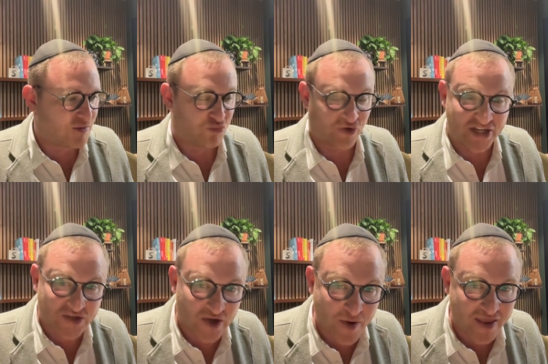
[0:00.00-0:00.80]

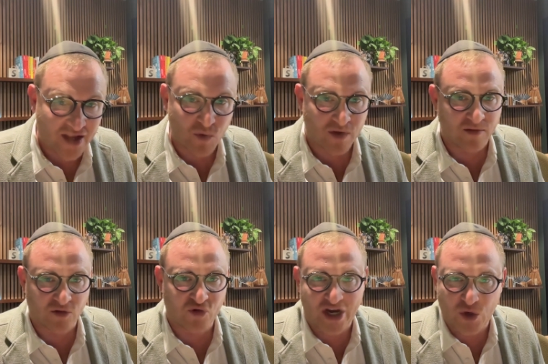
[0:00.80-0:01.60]
brainstorm with it. You can
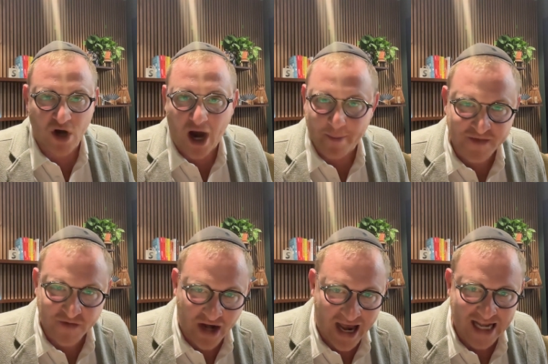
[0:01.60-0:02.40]
create new copies for
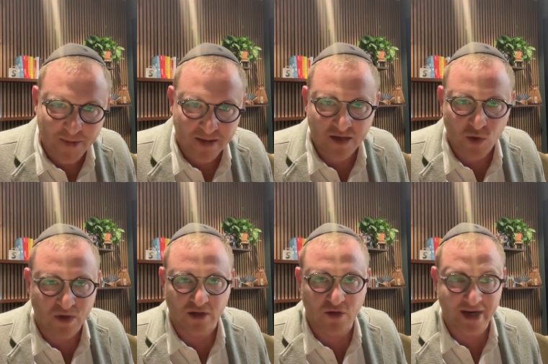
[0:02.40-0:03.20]
your ads with it. You
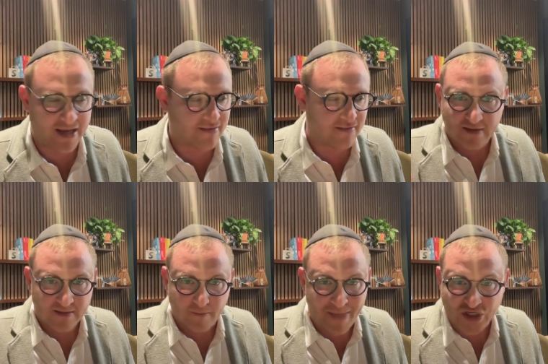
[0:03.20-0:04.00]
can create
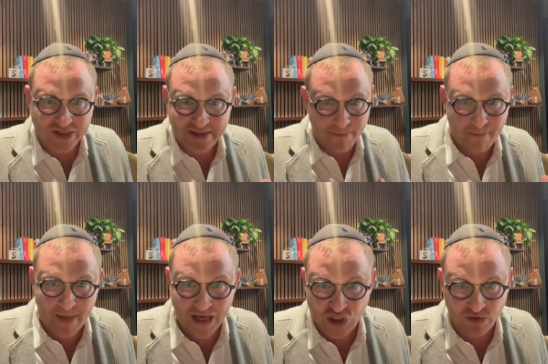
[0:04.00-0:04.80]
metrics to
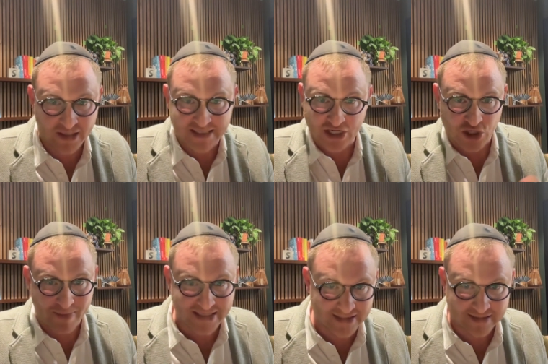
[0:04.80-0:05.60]
measure things in your
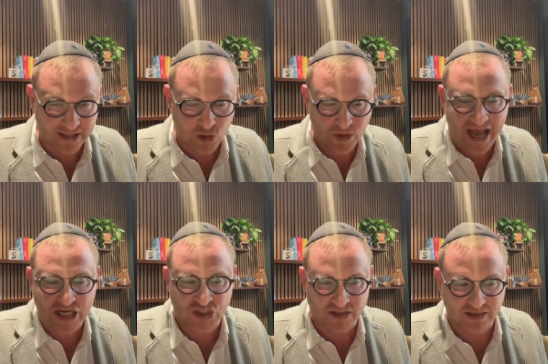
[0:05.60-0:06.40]
business. Like you can
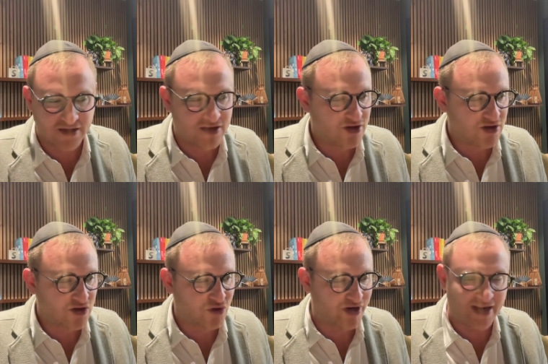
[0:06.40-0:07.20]
actually
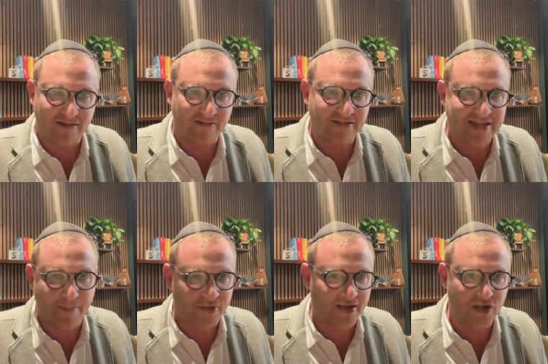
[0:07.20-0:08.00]
create
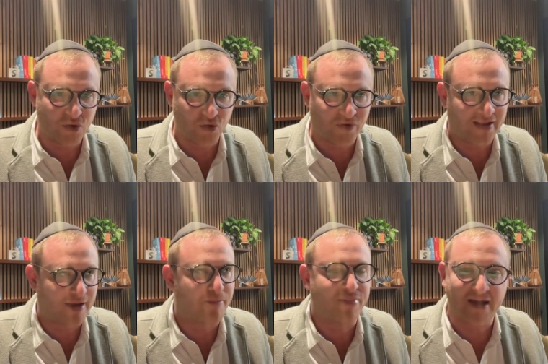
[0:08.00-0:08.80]
template. You can create
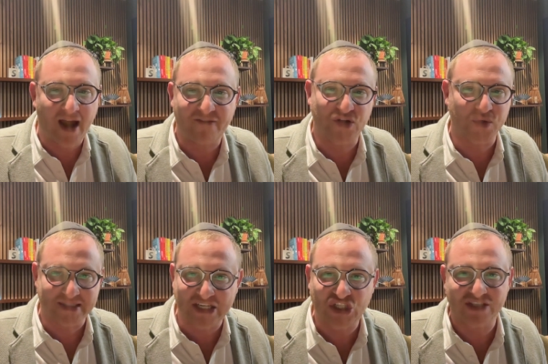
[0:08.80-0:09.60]
like BI
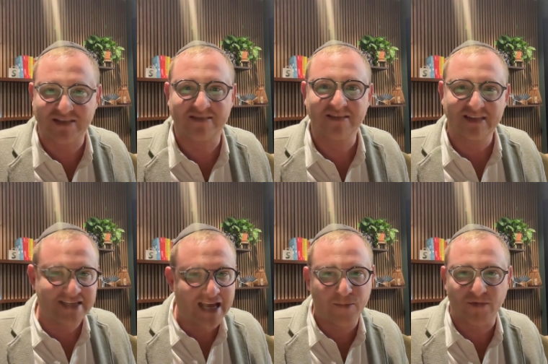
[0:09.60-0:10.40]
visualizations,
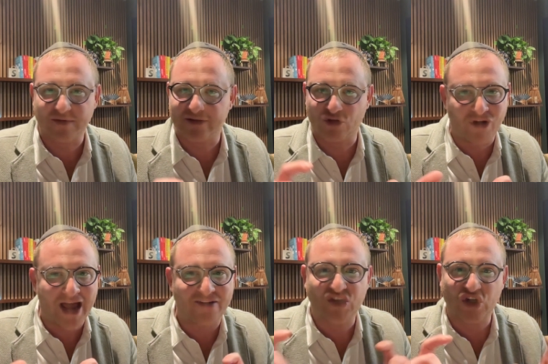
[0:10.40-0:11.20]
tables,
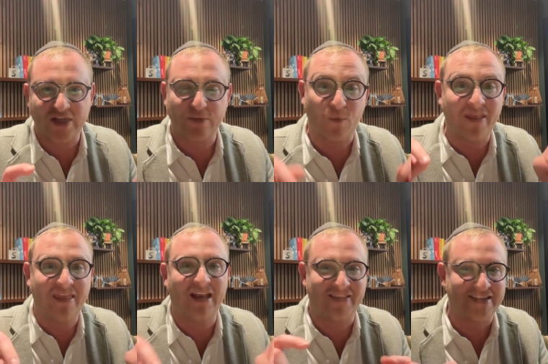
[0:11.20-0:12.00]
graphs, charts with
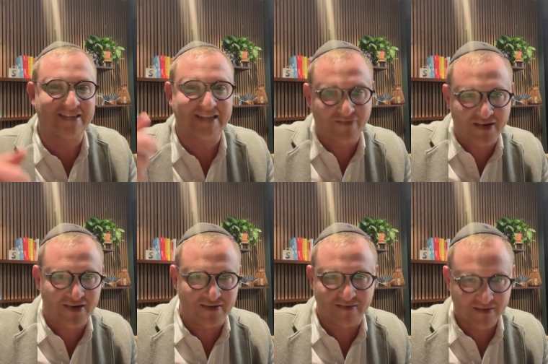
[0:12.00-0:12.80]
it, and then save it
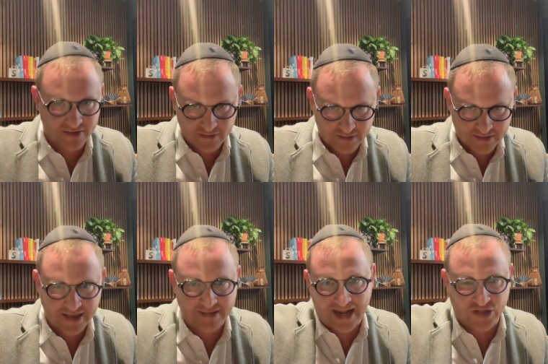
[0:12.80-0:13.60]
and
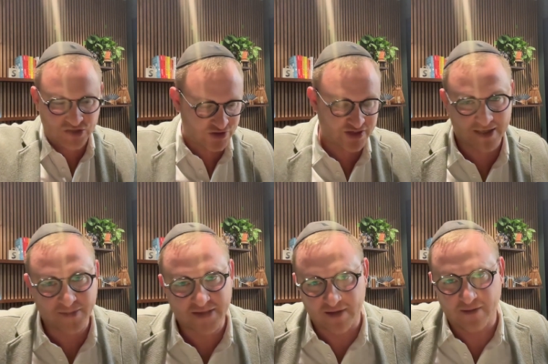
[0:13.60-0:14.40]
send it out to your team
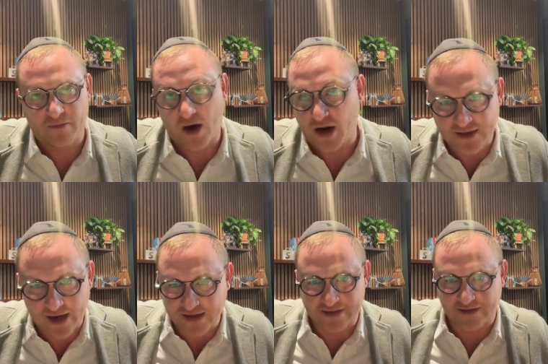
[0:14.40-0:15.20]
to
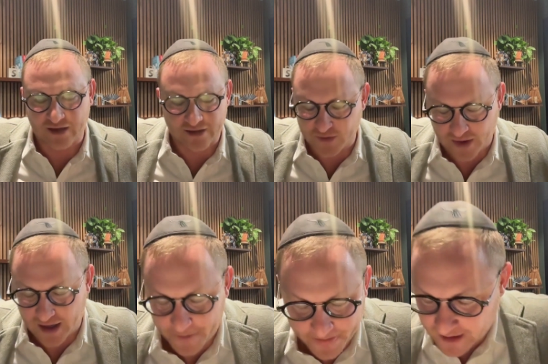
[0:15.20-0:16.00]
monetize and or to uh,